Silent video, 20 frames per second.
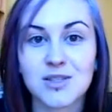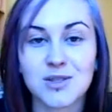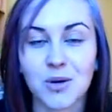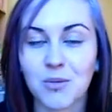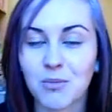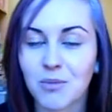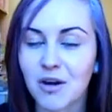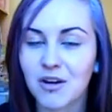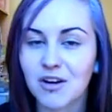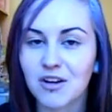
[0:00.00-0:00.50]
So
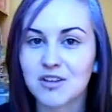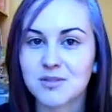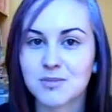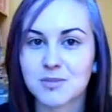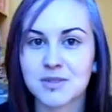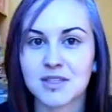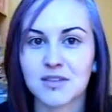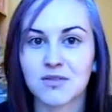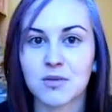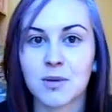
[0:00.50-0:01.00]
Merry
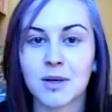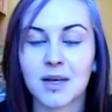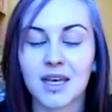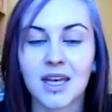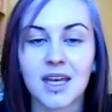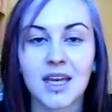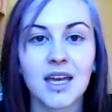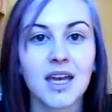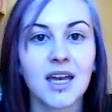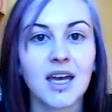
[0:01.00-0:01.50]
Christmas
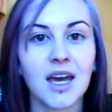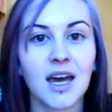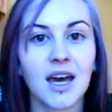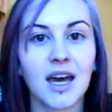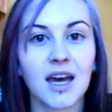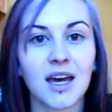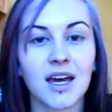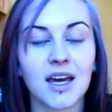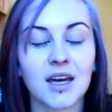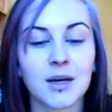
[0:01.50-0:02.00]
everybody,
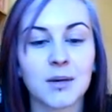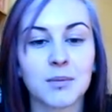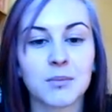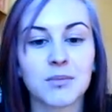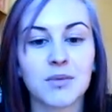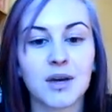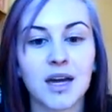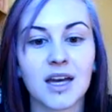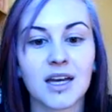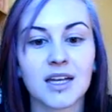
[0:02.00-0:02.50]

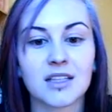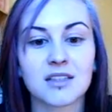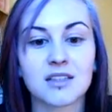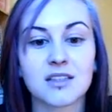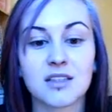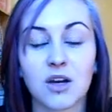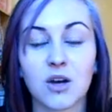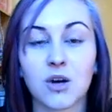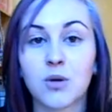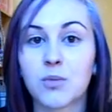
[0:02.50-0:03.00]

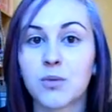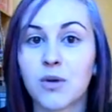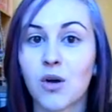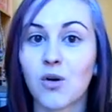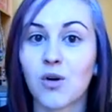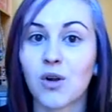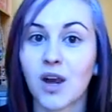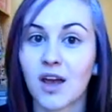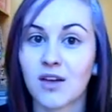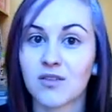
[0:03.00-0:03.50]
and I hope you're
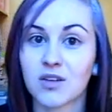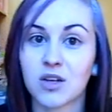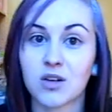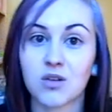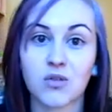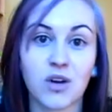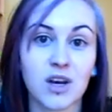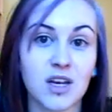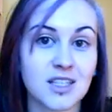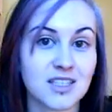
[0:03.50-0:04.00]
all having a
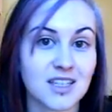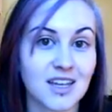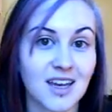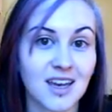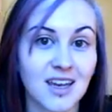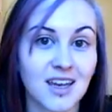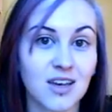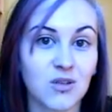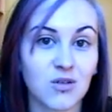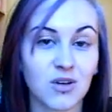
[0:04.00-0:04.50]
great
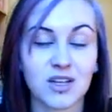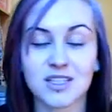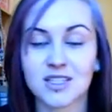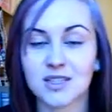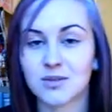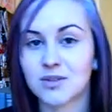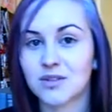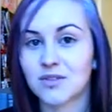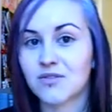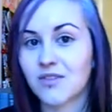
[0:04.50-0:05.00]
day
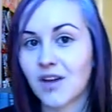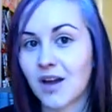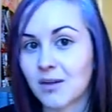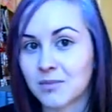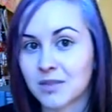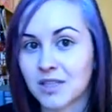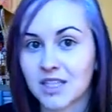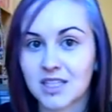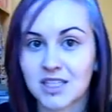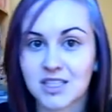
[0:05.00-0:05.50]
with your
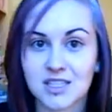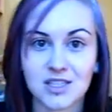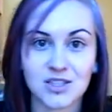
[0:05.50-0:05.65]
families,